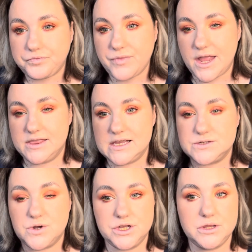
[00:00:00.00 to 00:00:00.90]
This
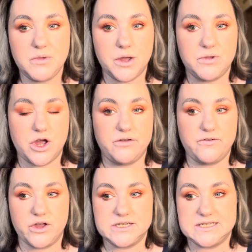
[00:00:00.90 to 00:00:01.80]
one at the moment I
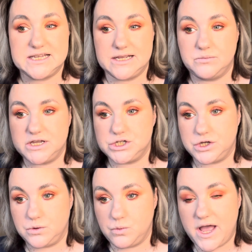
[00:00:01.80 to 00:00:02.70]
find is a little bit
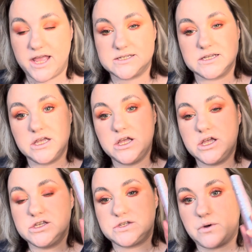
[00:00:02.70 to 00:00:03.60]
too wet,
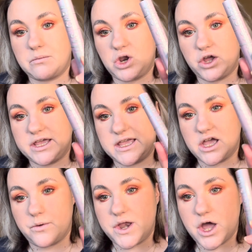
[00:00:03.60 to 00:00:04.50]
so I'm liking
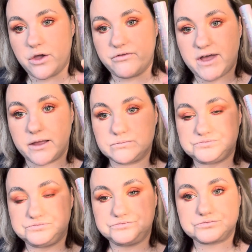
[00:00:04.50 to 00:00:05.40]
going over
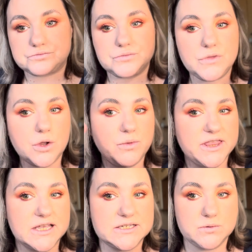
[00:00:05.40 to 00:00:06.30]
with
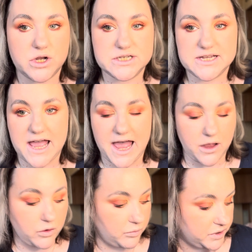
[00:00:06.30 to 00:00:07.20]
this one to
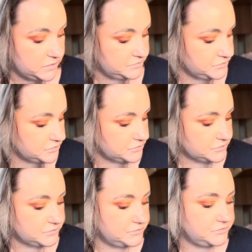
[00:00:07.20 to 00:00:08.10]
help
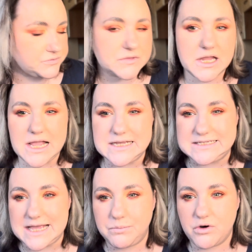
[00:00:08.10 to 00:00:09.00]

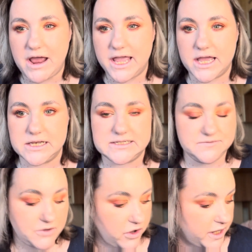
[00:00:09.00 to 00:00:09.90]
separate and
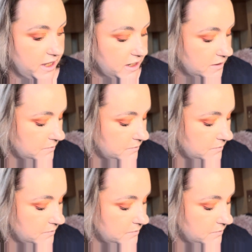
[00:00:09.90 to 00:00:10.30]
define.